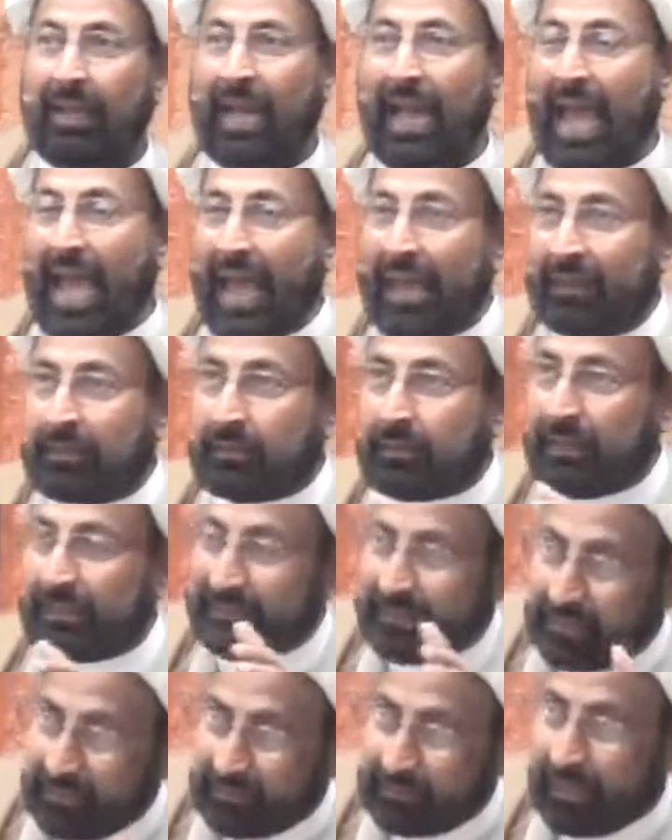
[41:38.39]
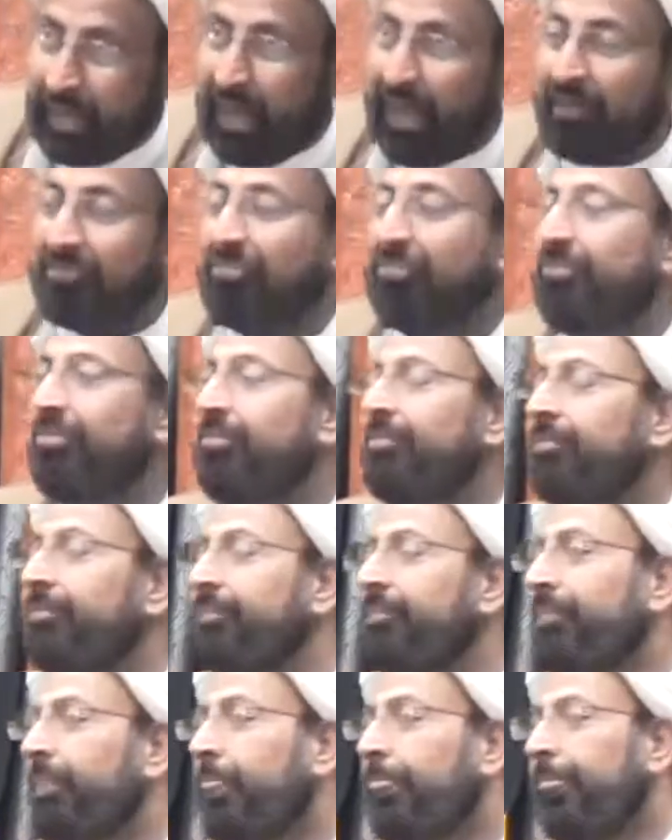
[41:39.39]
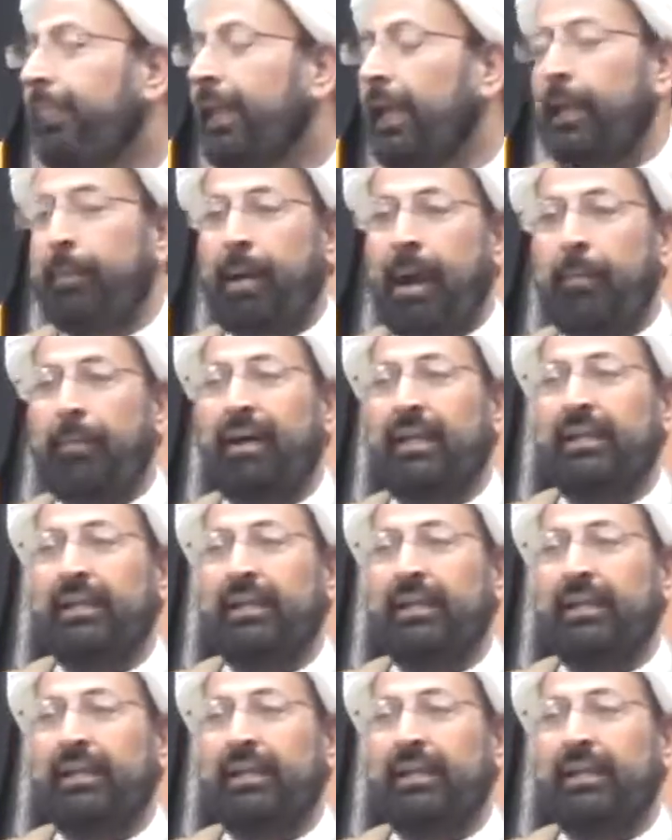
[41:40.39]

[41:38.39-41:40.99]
and cousins of Imam